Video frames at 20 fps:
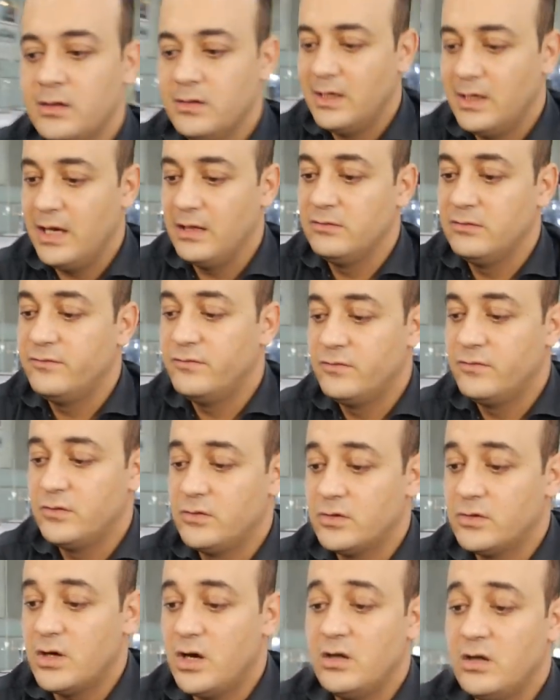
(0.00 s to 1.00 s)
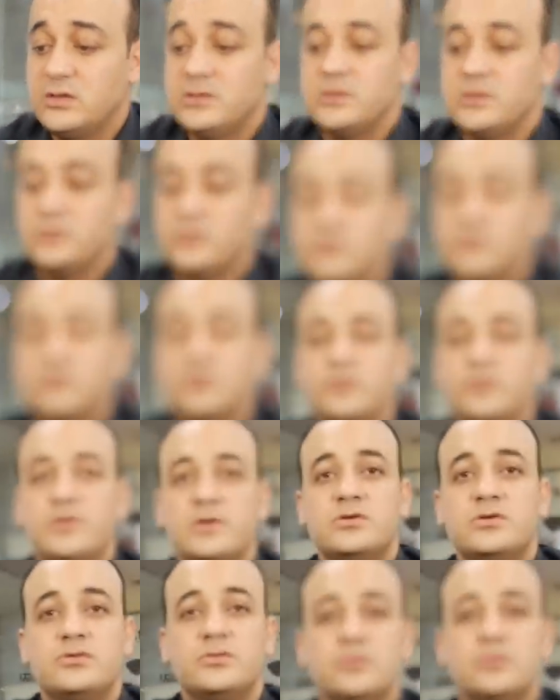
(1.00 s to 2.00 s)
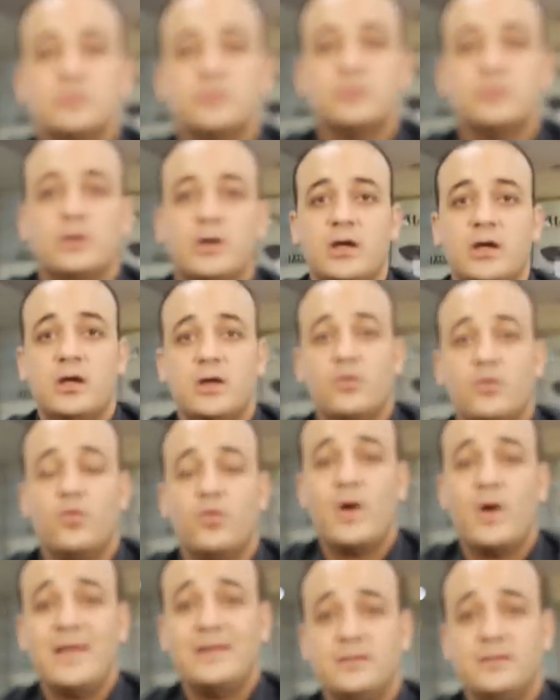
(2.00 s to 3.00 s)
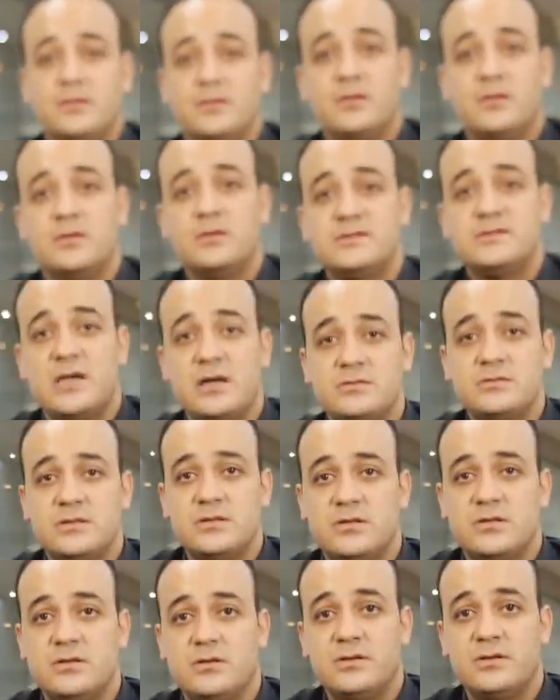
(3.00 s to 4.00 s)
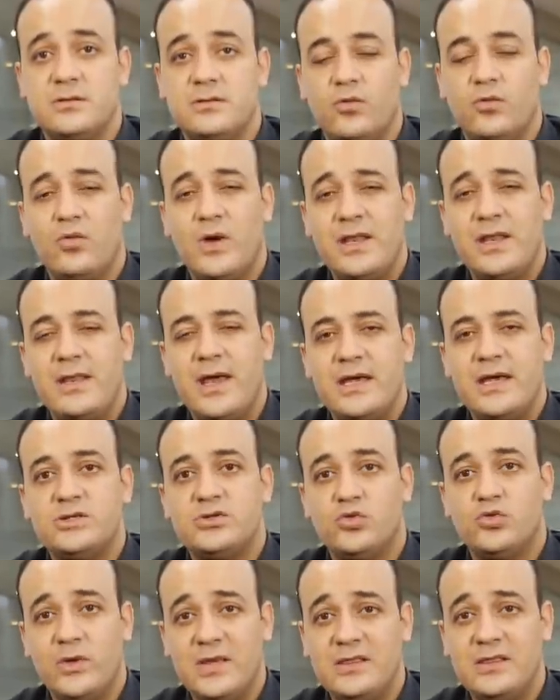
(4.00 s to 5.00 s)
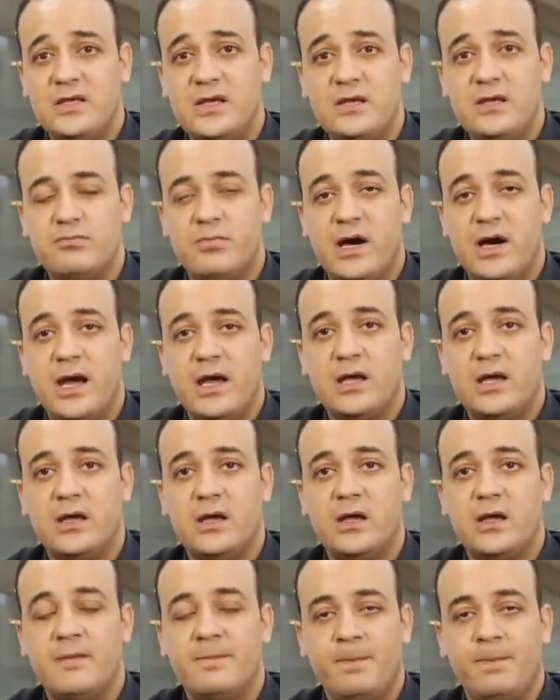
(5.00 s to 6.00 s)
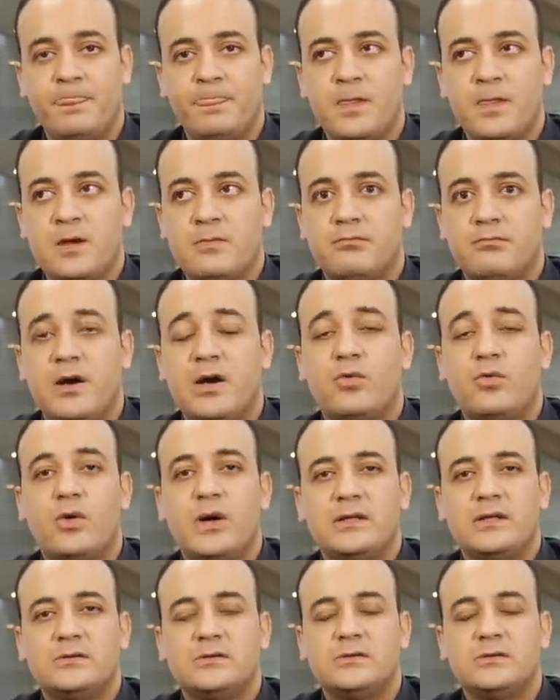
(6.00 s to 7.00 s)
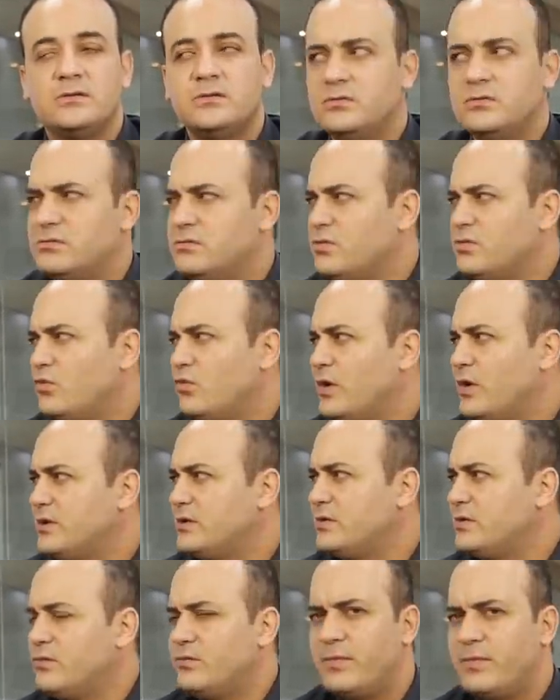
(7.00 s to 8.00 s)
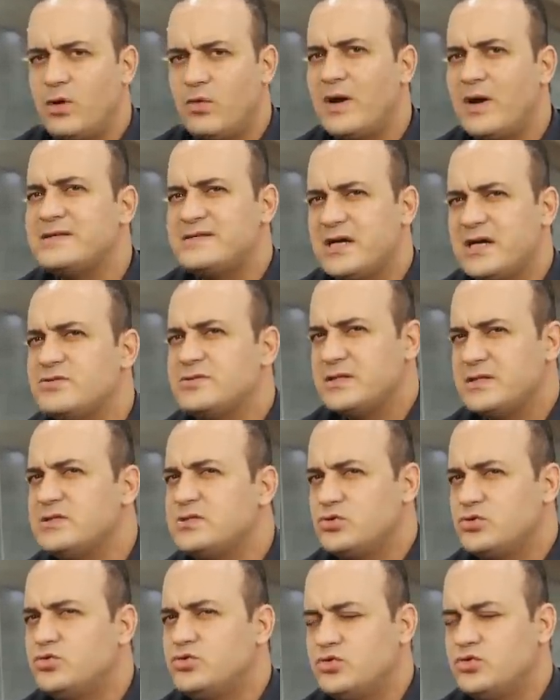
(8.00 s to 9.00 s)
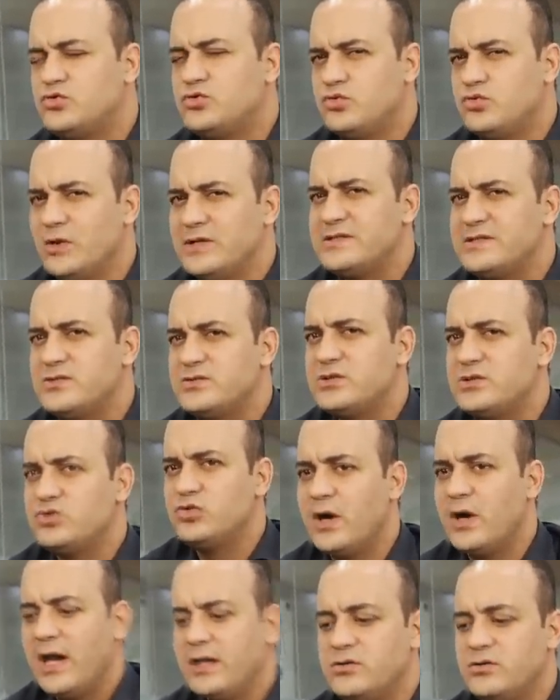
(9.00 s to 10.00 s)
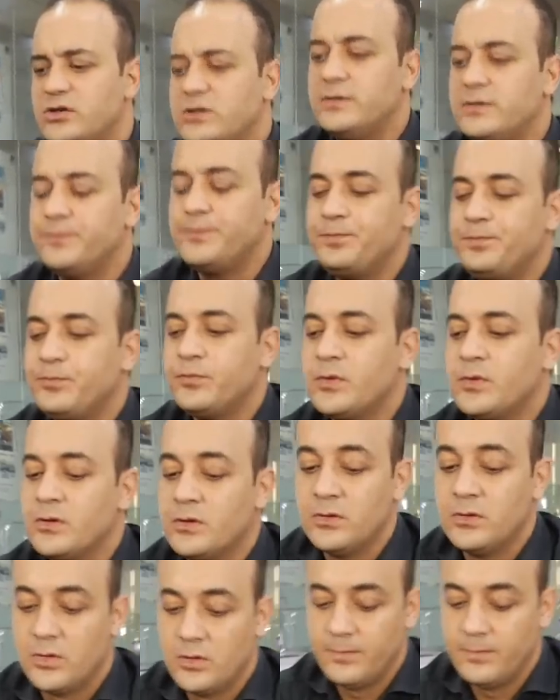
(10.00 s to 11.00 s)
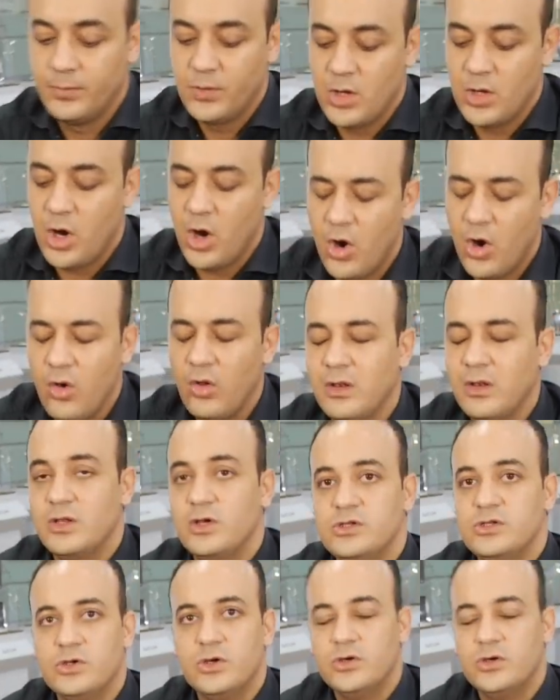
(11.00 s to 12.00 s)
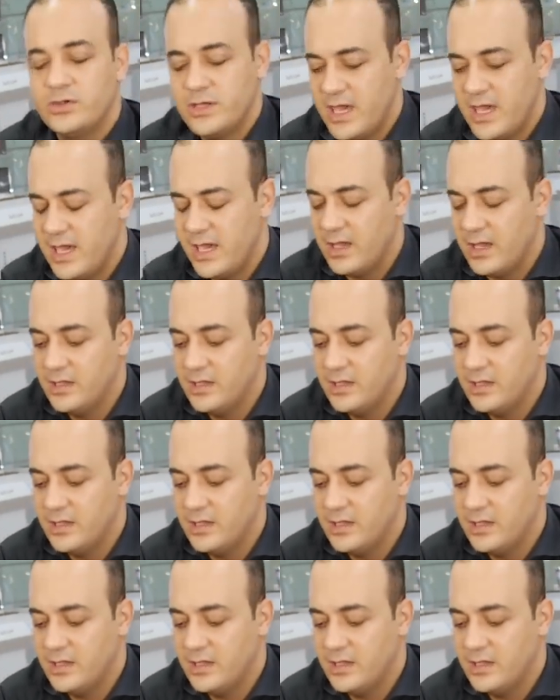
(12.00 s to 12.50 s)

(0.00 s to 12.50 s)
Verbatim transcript: and for octa core we do uh, 1920 by by 1 1200 1200 all all for all, all three okay